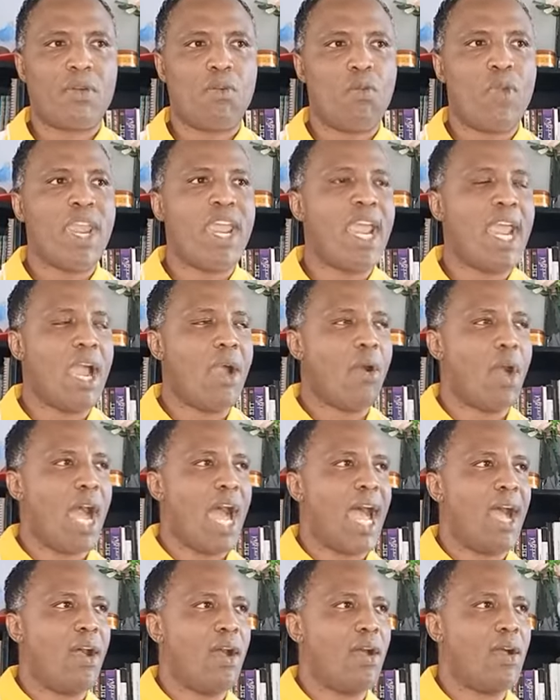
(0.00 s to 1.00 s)
We,
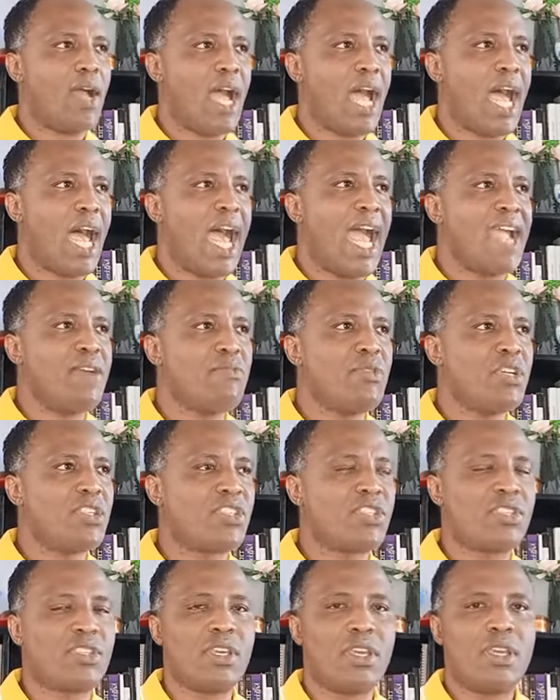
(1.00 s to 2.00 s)
I, I
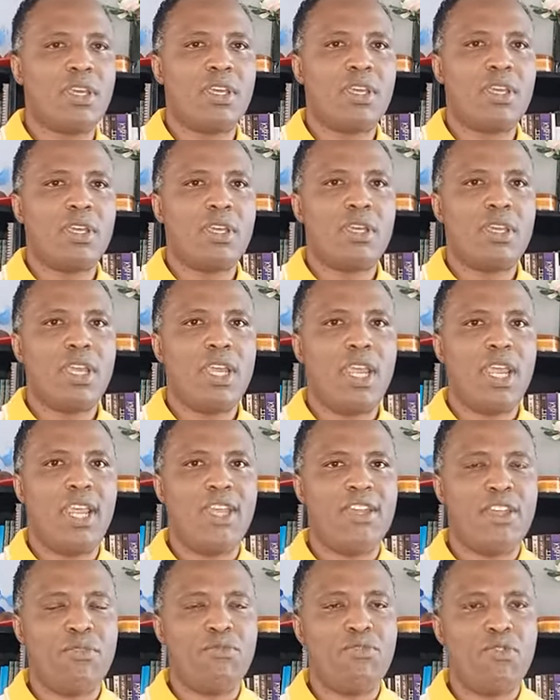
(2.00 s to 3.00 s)
was
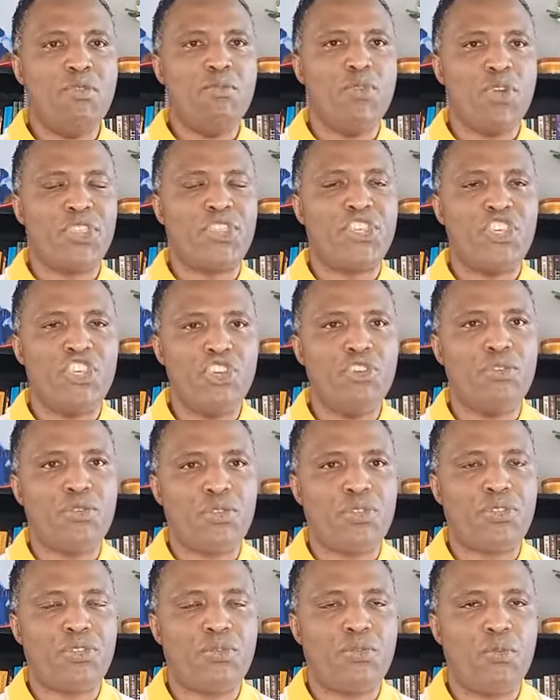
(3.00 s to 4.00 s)
in the room with
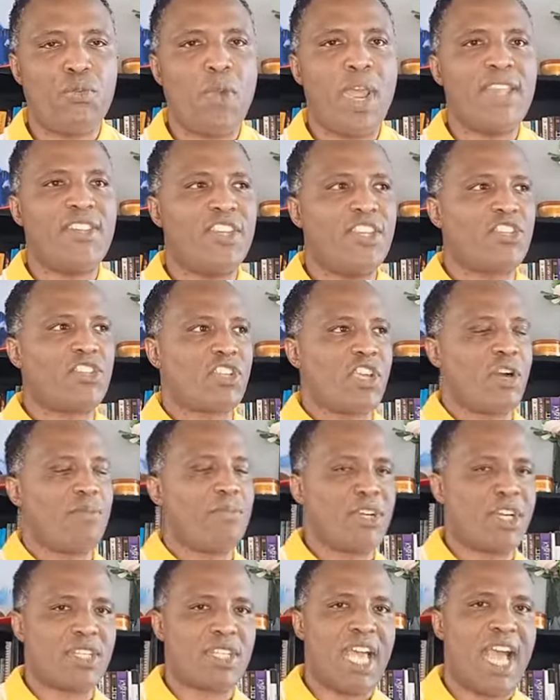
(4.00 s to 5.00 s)
youth when this girl,
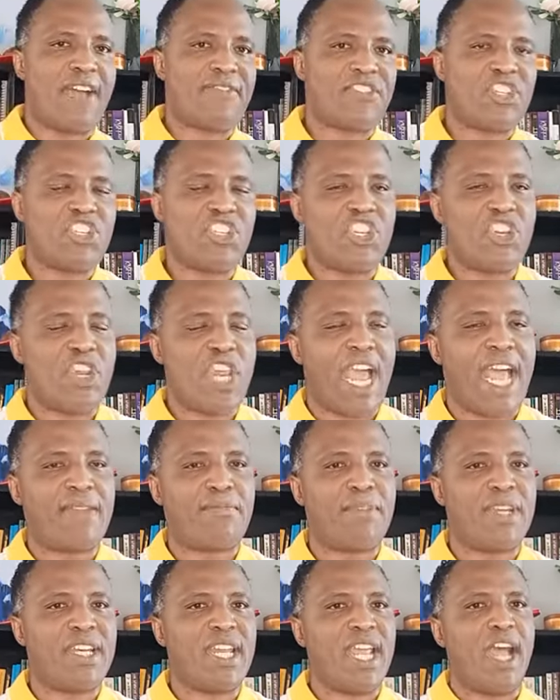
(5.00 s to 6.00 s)
because after she
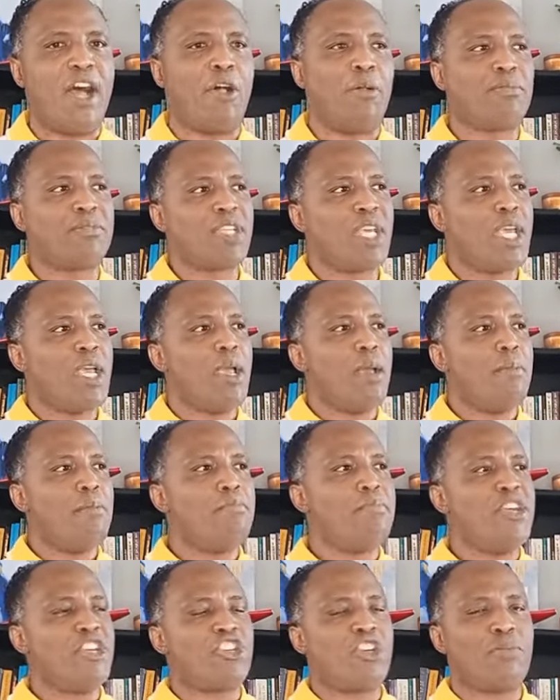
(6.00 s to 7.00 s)
had been helped,
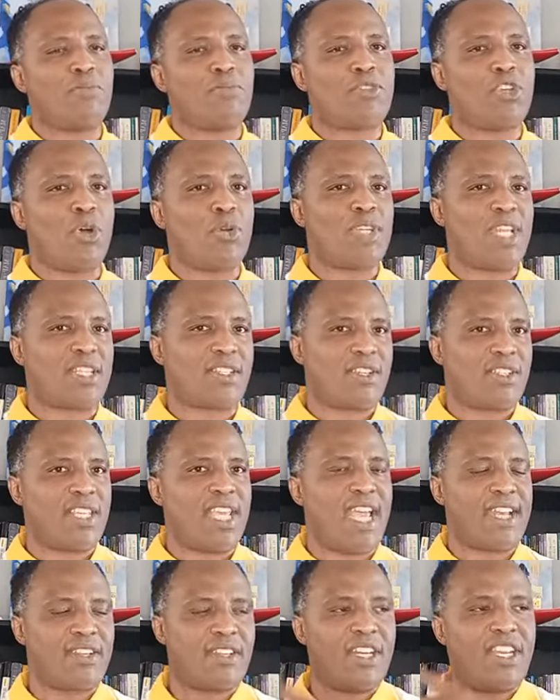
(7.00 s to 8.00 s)
Bishop told us, because
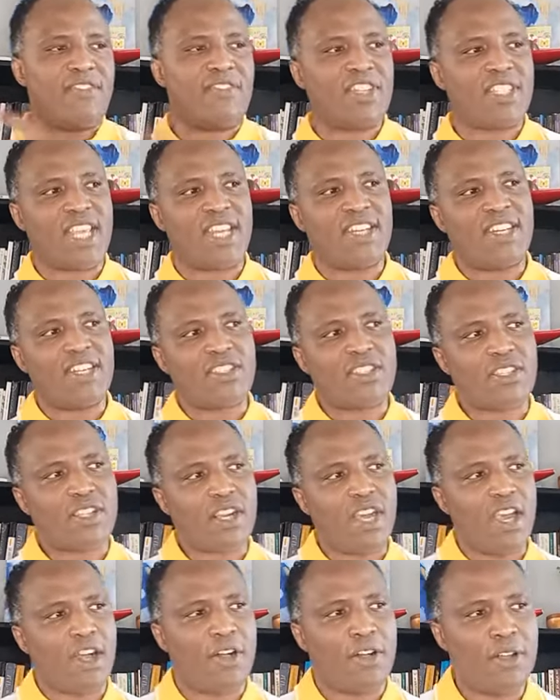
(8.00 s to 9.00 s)
he had to leave, he said, this
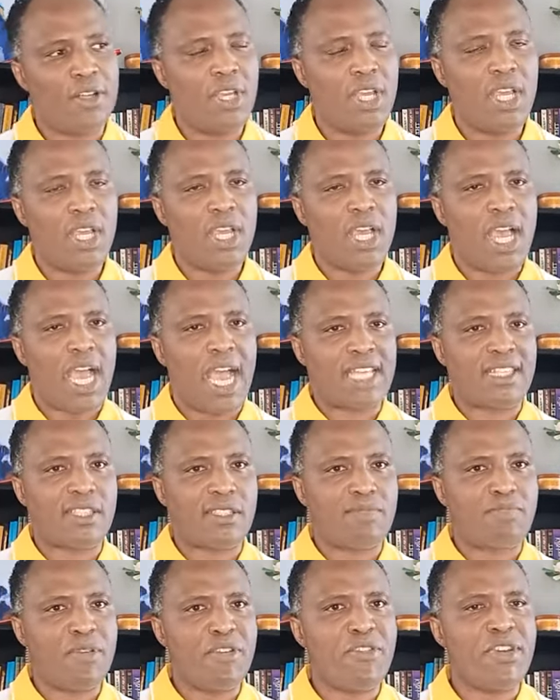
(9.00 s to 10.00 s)
girl, her
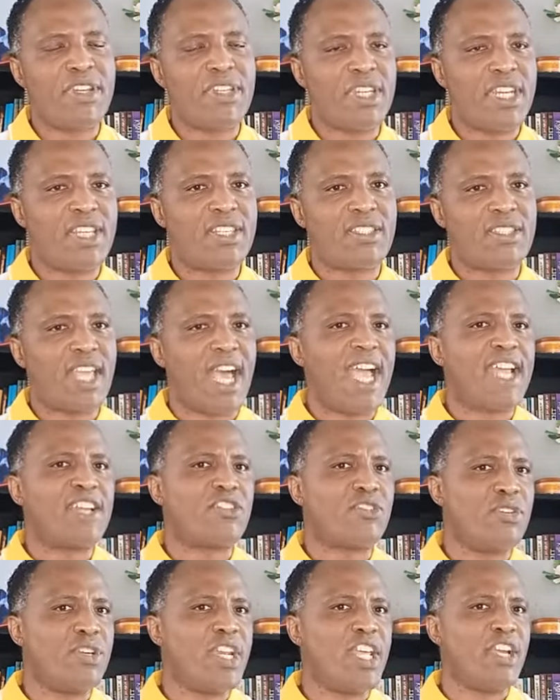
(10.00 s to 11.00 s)
spirit is tied
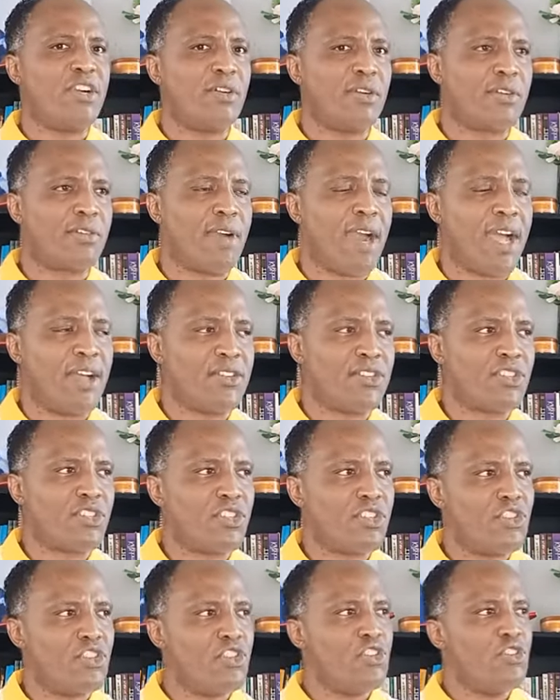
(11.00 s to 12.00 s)
to legal
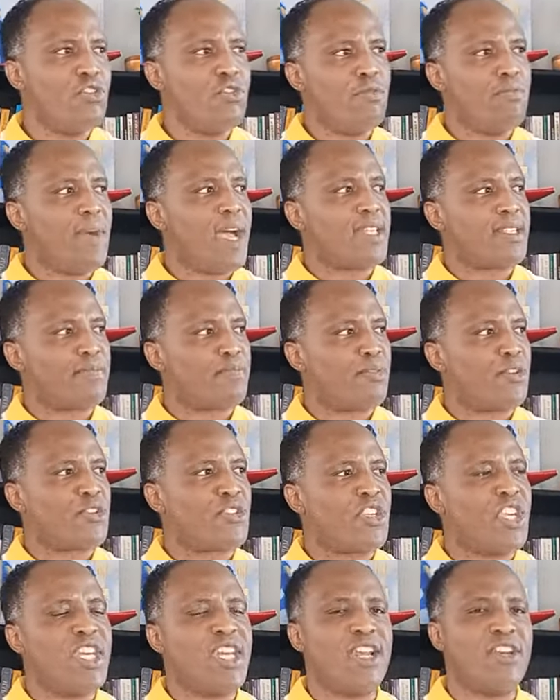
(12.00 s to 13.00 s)
grounds. You must
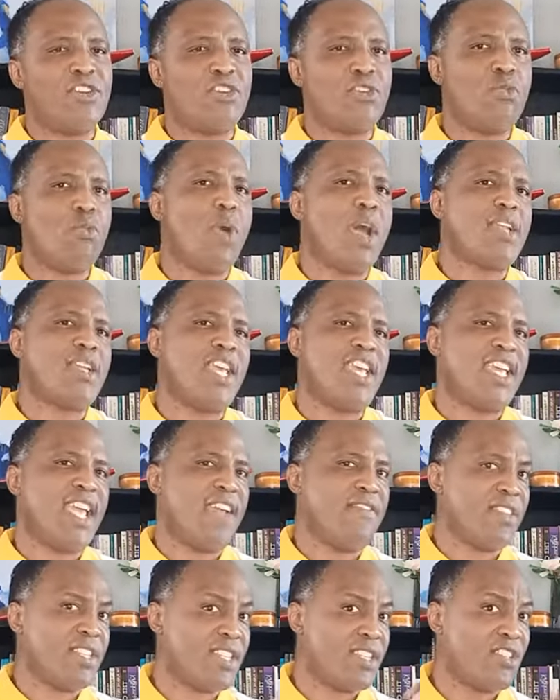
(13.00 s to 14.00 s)
proceed and do one. He
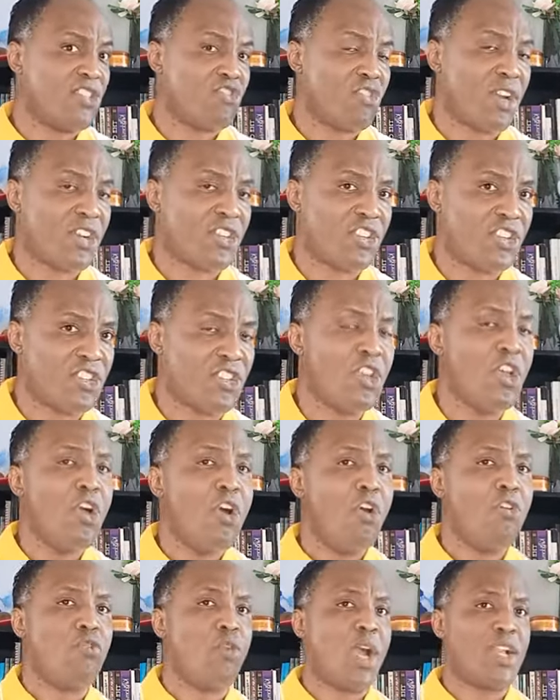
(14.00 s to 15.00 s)
gave us instructions
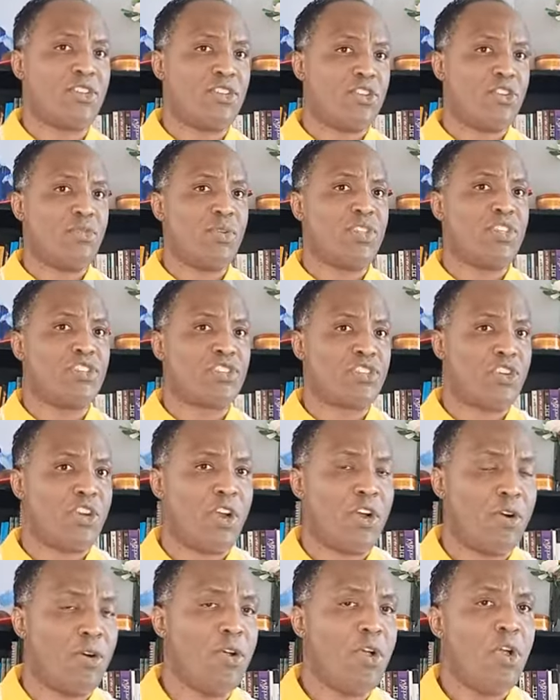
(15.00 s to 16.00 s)
of what to do with this
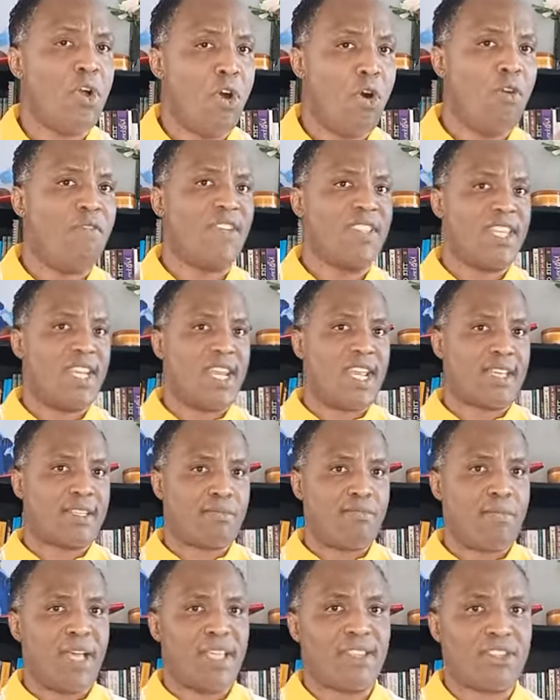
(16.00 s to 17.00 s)
girl over the
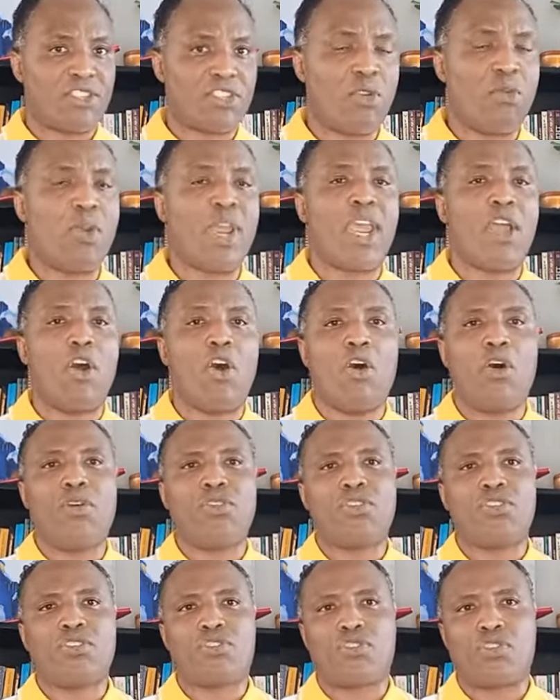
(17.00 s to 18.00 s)
next month. So we
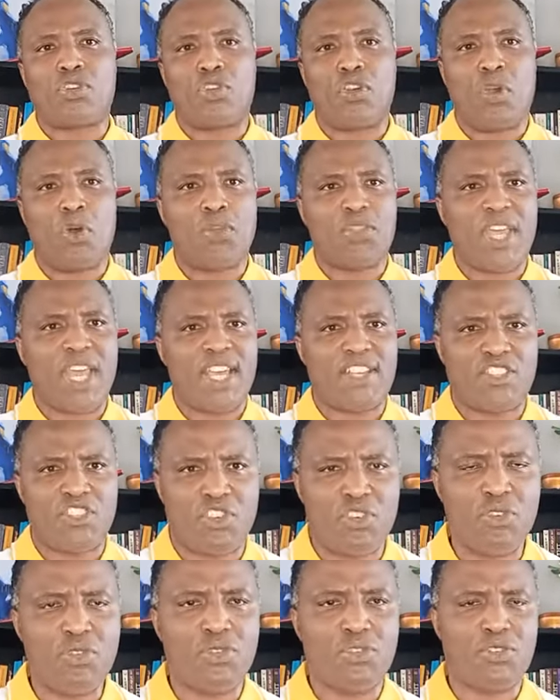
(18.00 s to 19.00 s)
all used to go there as
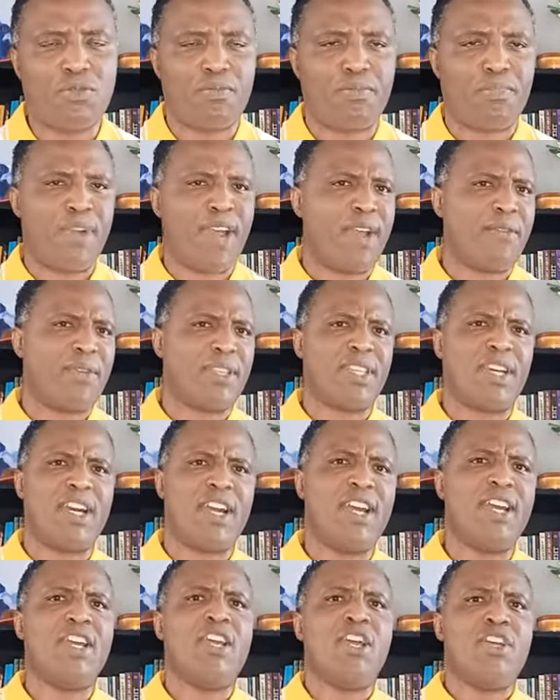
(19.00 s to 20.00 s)
youth to pray with
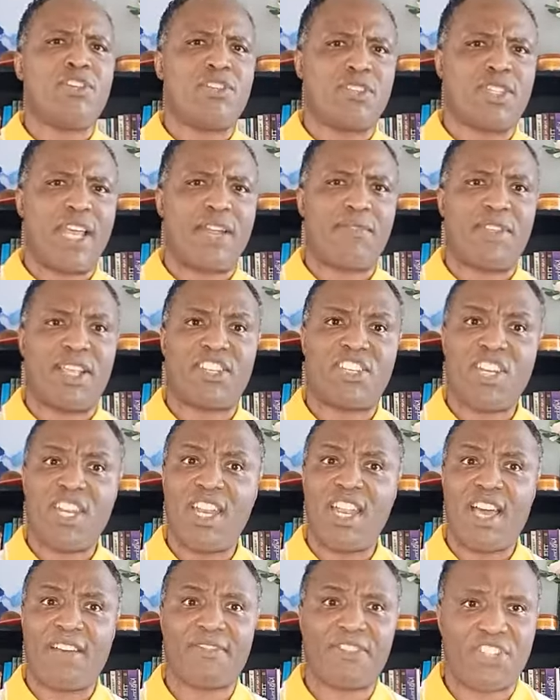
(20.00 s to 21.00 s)
her, to stand there. She
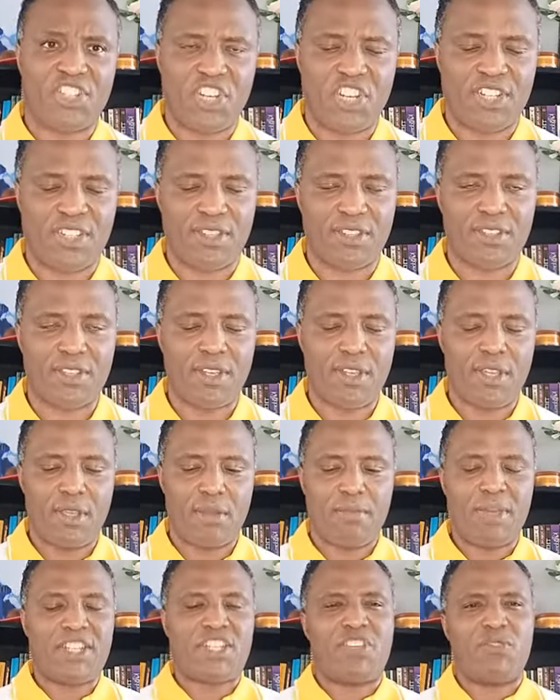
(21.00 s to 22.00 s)
loved Jesus,
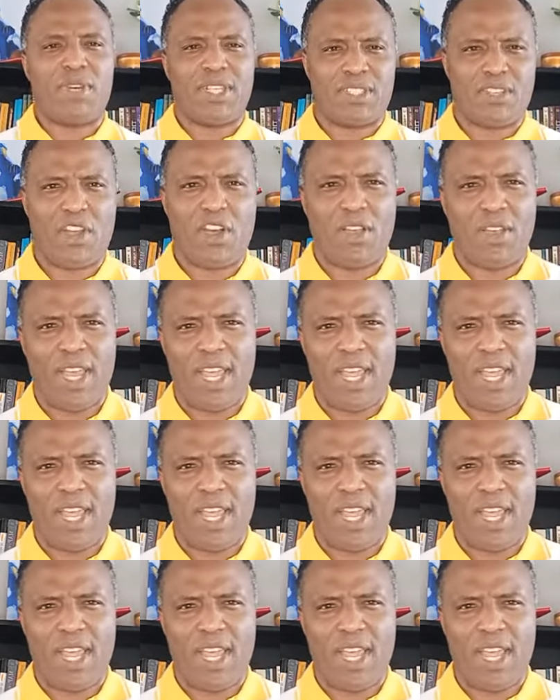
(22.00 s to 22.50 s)
but she was